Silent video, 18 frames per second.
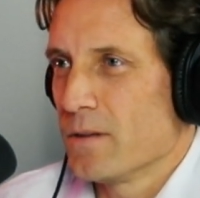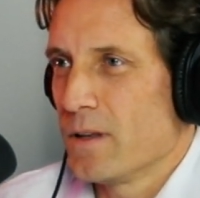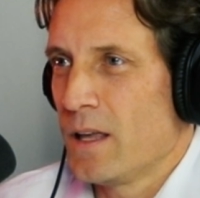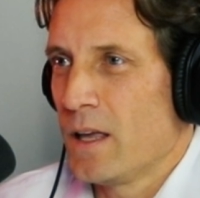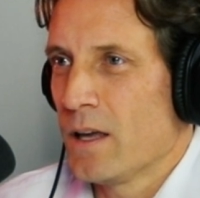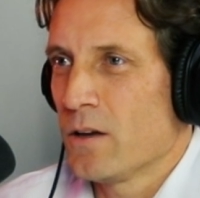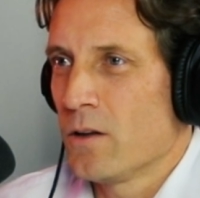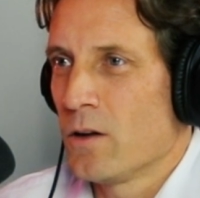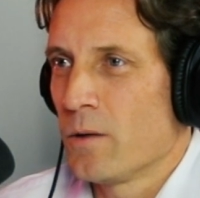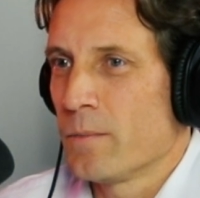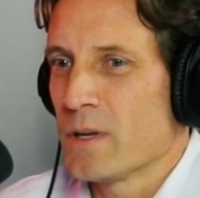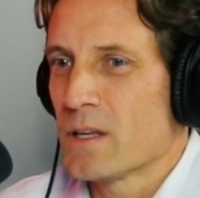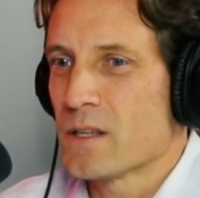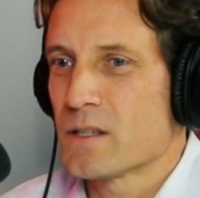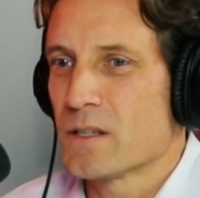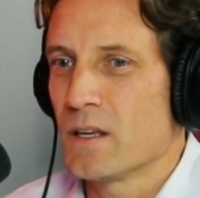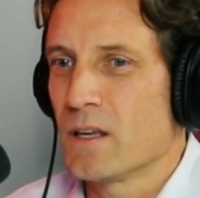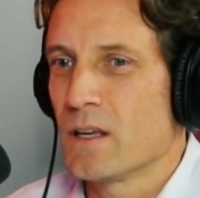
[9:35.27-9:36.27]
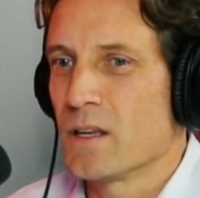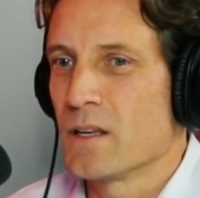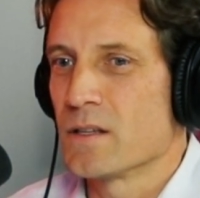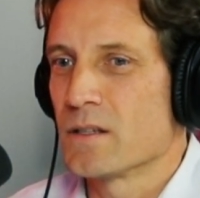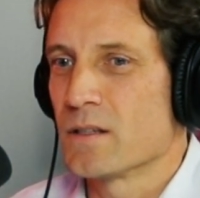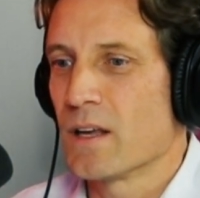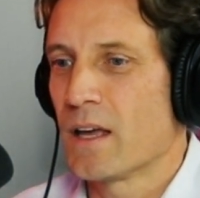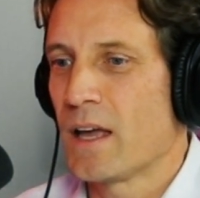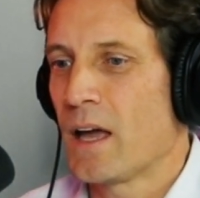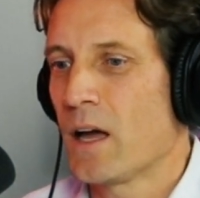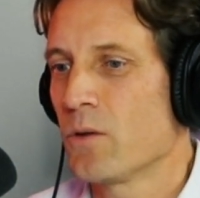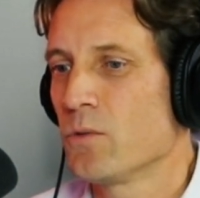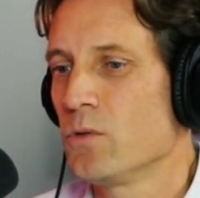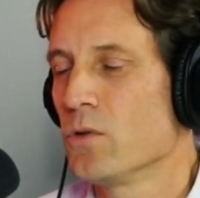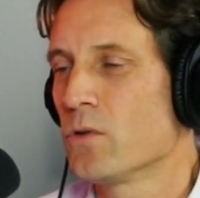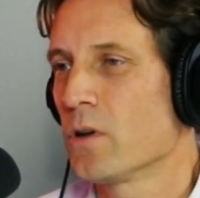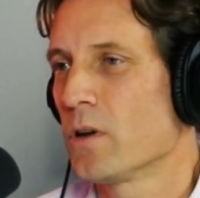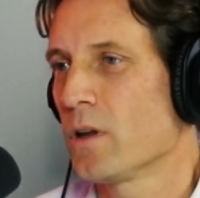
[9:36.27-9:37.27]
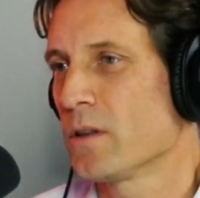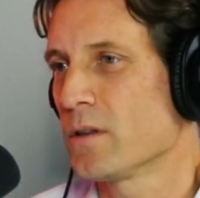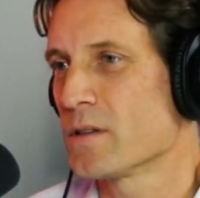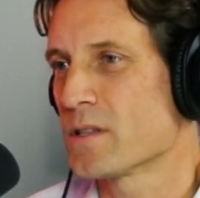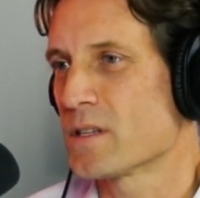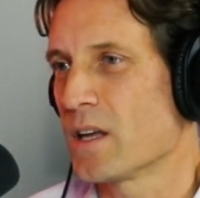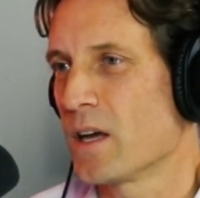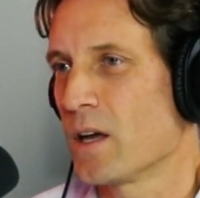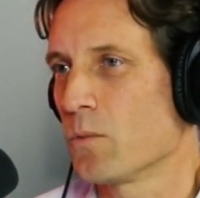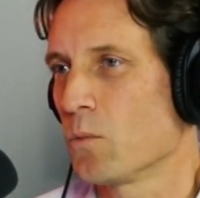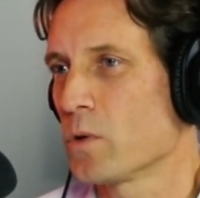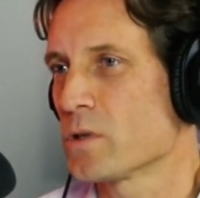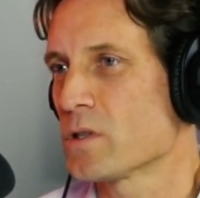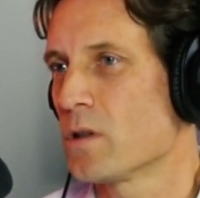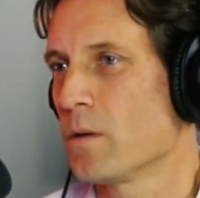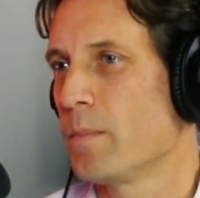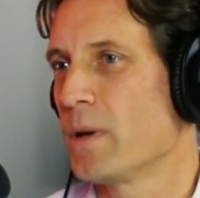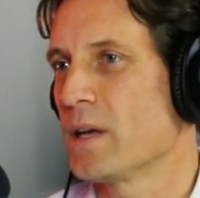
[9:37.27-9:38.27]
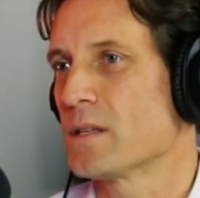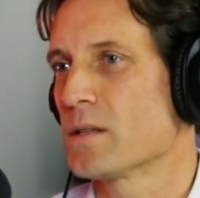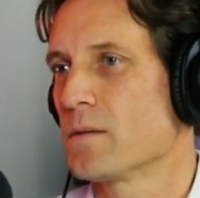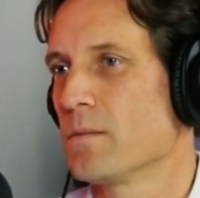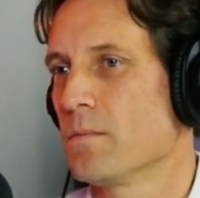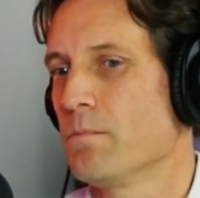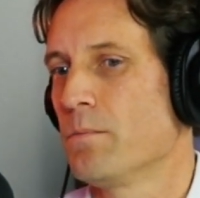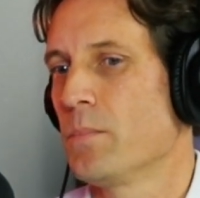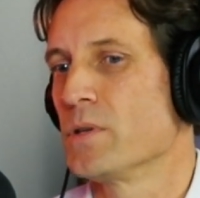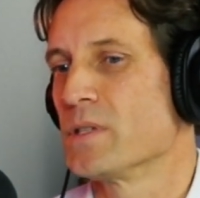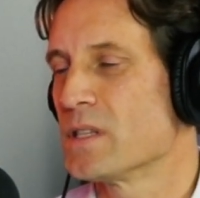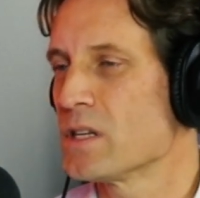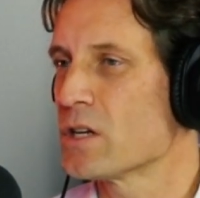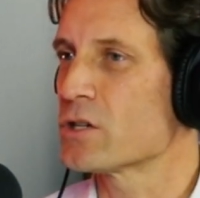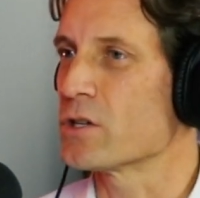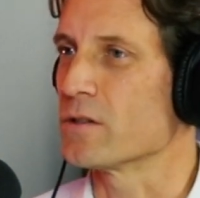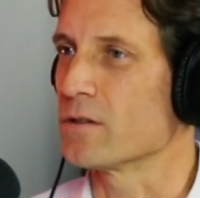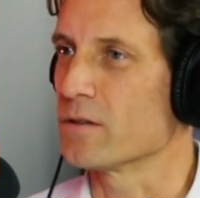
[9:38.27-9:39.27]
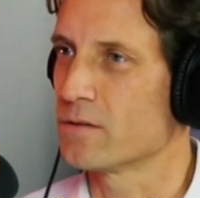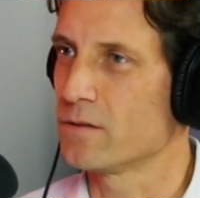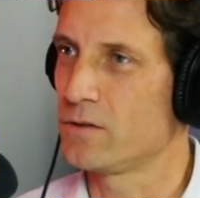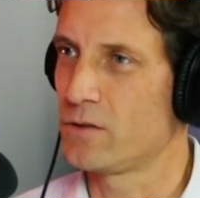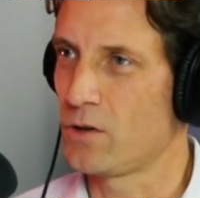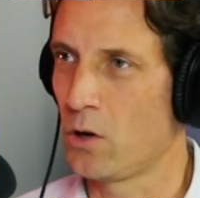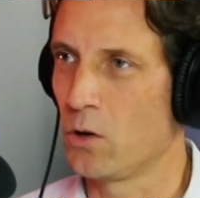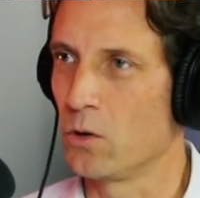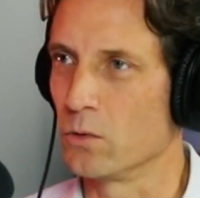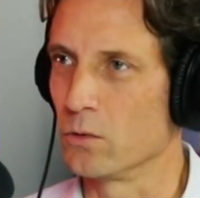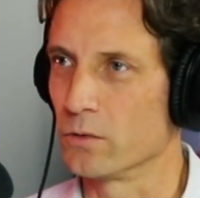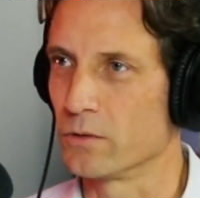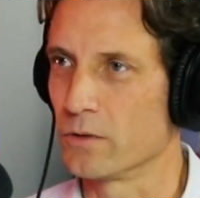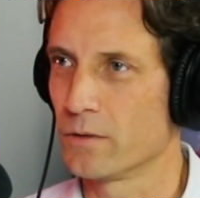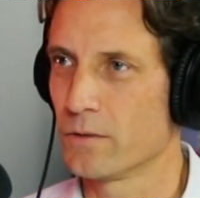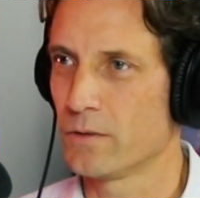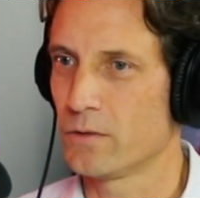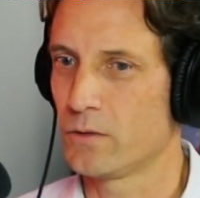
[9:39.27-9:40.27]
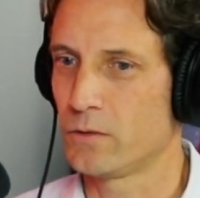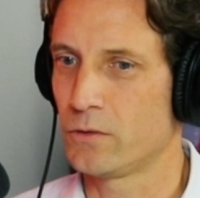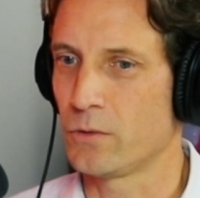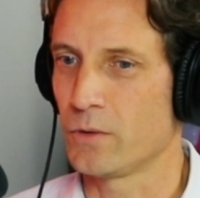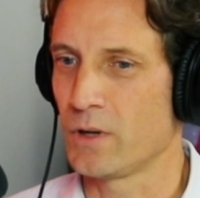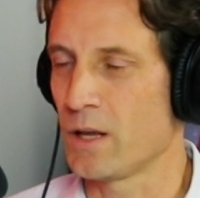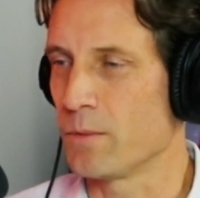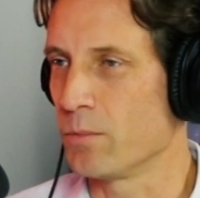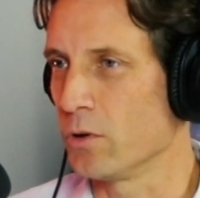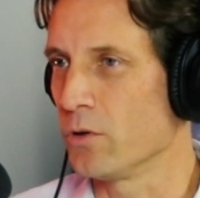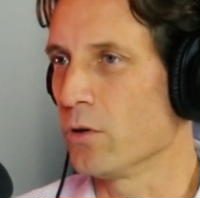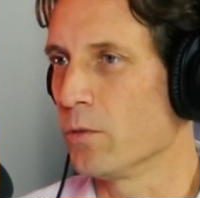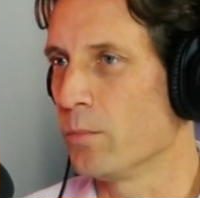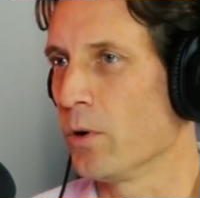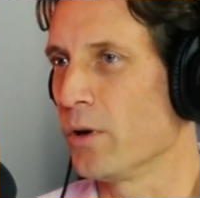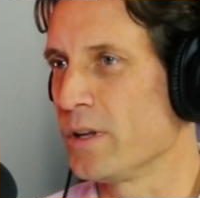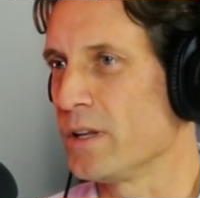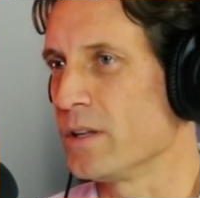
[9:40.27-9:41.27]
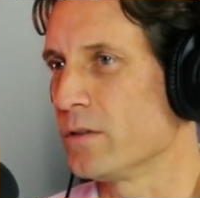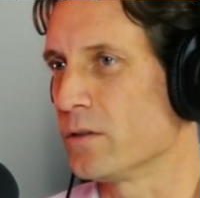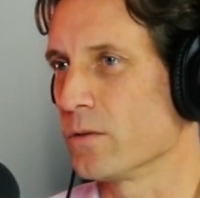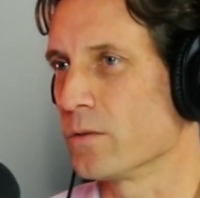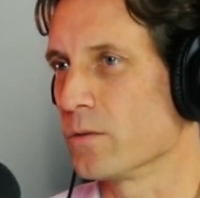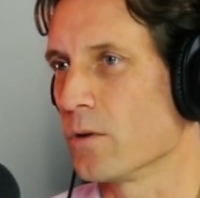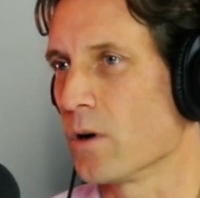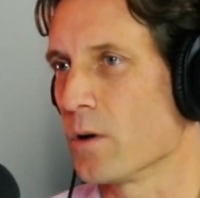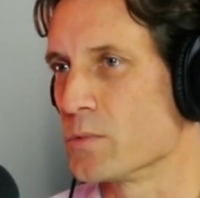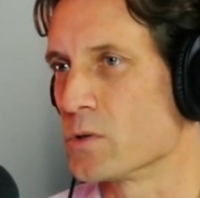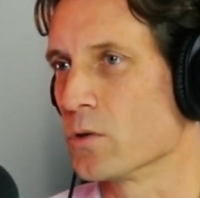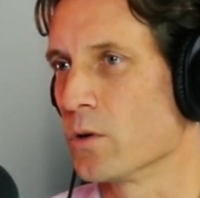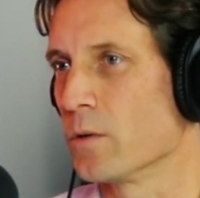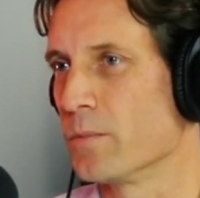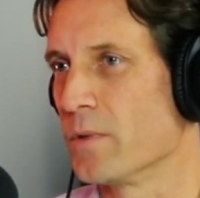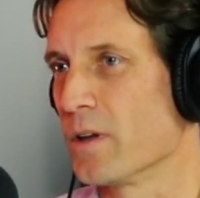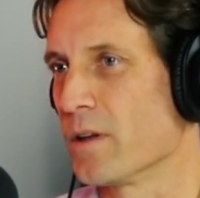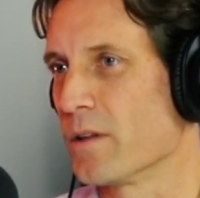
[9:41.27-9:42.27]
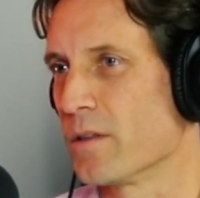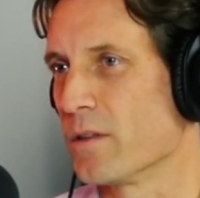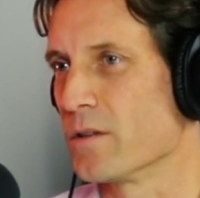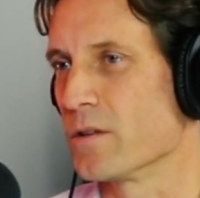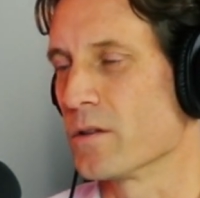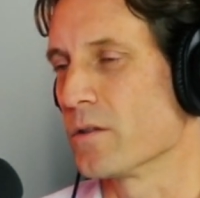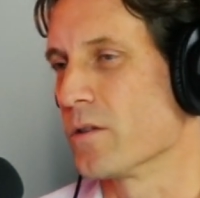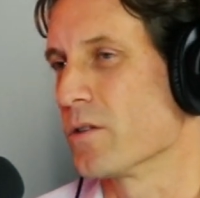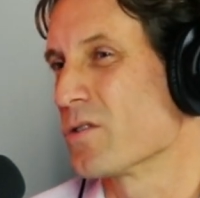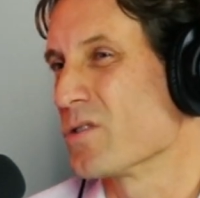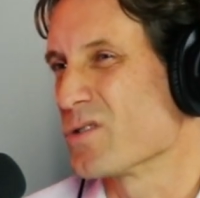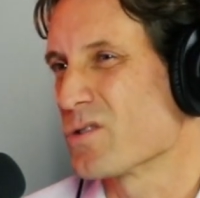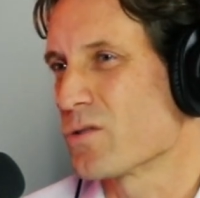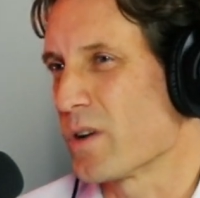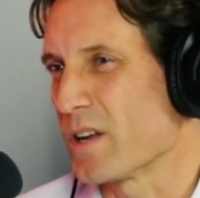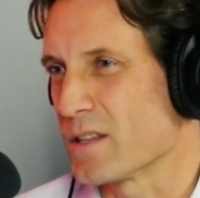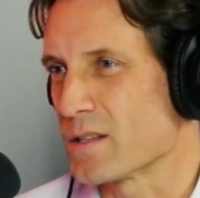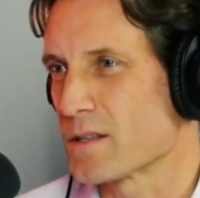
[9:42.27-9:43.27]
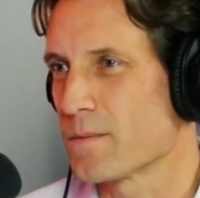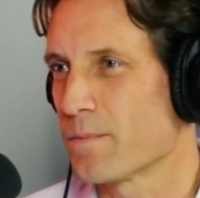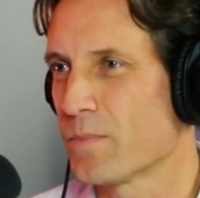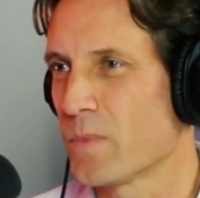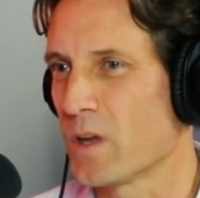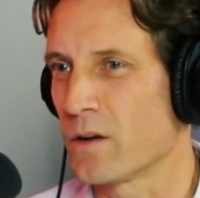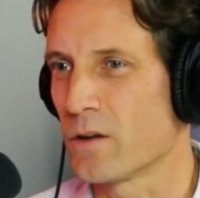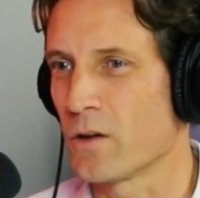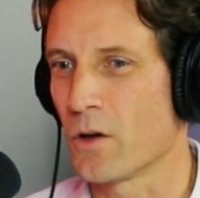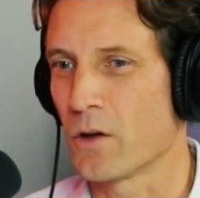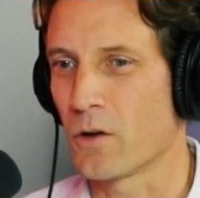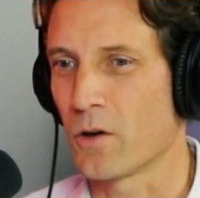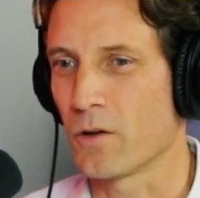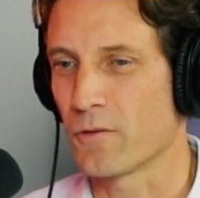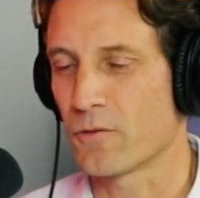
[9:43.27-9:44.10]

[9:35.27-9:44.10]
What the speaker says: Ergonomics is how you can understand what's the best position to hold to enable your body to absorb the constraints that are going on.